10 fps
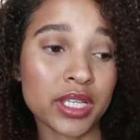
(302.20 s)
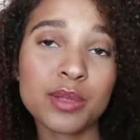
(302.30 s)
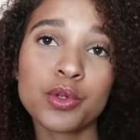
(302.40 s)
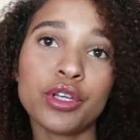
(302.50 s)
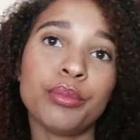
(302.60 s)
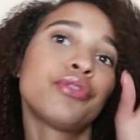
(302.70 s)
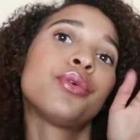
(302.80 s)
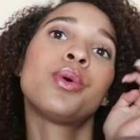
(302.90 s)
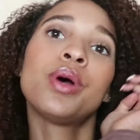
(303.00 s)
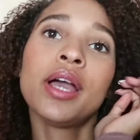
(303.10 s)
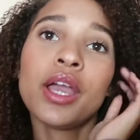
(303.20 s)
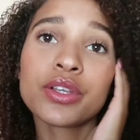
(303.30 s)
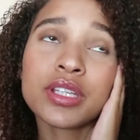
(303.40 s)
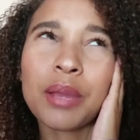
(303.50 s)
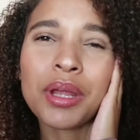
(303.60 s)
to see this movie before,
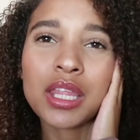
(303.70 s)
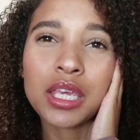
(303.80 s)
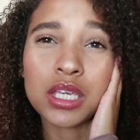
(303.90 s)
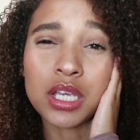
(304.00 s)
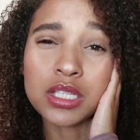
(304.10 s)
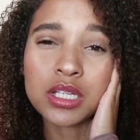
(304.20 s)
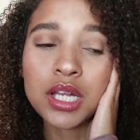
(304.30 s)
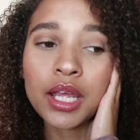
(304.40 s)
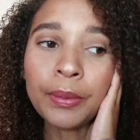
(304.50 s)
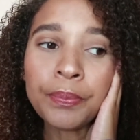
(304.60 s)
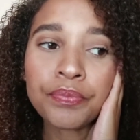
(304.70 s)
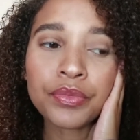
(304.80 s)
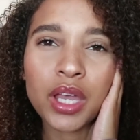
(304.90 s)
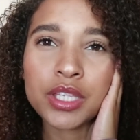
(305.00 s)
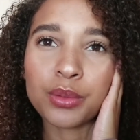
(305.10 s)
because it came out, I think, yesterday.
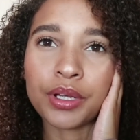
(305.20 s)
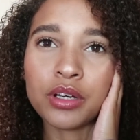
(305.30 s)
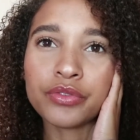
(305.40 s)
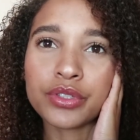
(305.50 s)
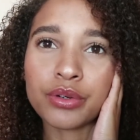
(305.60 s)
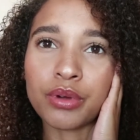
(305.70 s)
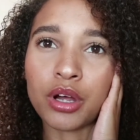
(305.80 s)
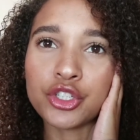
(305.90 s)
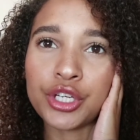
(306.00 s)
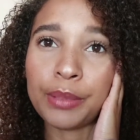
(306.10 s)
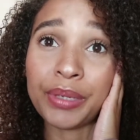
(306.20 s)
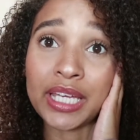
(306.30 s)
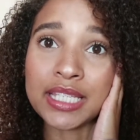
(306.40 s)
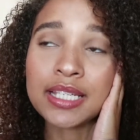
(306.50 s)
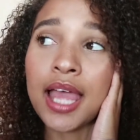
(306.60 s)
It's the one of Taraji P.
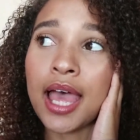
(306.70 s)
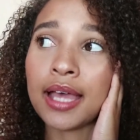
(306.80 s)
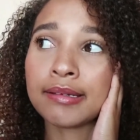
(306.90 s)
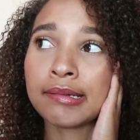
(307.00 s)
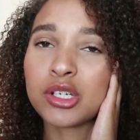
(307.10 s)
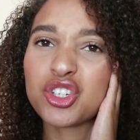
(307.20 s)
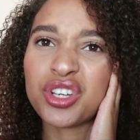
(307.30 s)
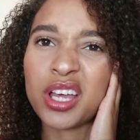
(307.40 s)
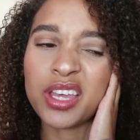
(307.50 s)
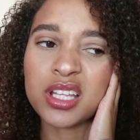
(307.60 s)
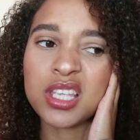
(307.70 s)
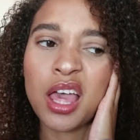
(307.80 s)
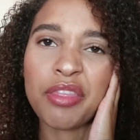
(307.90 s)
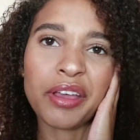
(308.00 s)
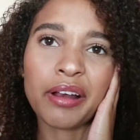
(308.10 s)
Henson, and she, I think it's
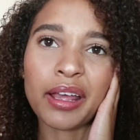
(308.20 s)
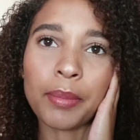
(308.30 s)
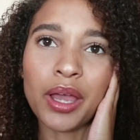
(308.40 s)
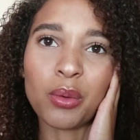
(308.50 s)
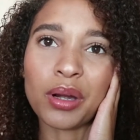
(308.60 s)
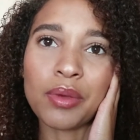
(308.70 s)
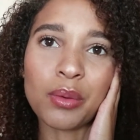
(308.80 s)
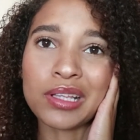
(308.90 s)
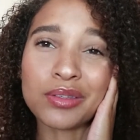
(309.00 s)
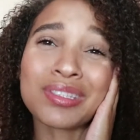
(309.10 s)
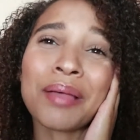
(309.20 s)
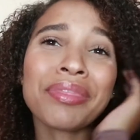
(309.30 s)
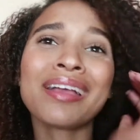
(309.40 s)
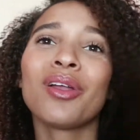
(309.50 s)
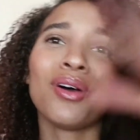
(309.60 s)
Think Like a Man, What a Man Wants, or
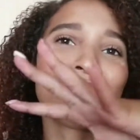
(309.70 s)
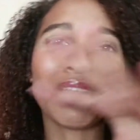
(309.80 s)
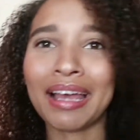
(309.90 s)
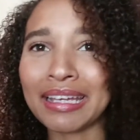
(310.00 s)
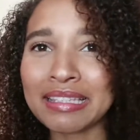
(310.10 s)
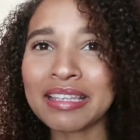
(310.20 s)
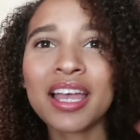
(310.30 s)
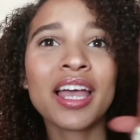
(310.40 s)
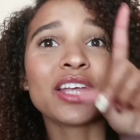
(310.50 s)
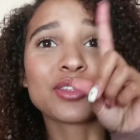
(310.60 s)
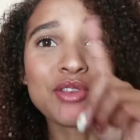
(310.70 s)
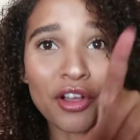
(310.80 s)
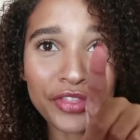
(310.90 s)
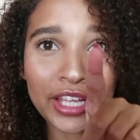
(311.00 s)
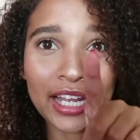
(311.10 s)
something along that lines. It's
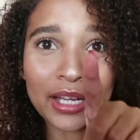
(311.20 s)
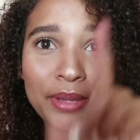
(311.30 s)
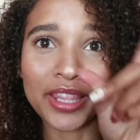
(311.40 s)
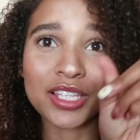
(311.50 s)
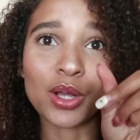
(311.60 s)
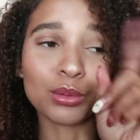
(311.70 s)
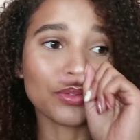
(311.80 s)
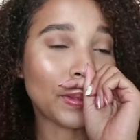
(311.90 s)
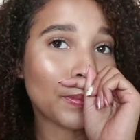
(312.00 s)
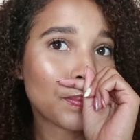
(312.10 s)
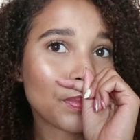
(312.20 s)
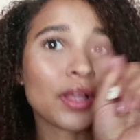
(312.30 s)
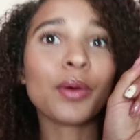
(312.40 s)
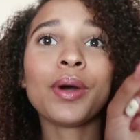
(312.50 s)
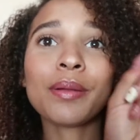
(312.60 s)
not Think Like a Man, that's the old movie.
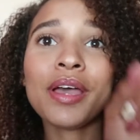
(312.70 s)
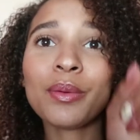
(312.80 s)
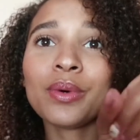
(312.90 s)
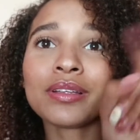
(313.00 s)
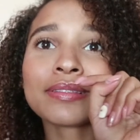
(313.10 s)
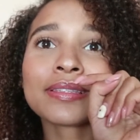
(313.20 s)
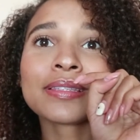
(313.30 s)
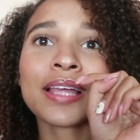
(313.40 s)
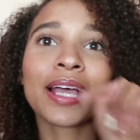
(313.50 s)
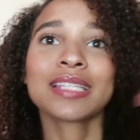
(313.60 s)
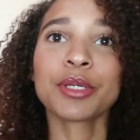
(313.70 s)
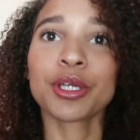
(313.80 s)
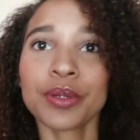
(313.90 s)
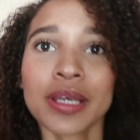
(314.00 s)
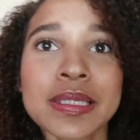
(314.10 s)
What a Man Wants. Let me show you the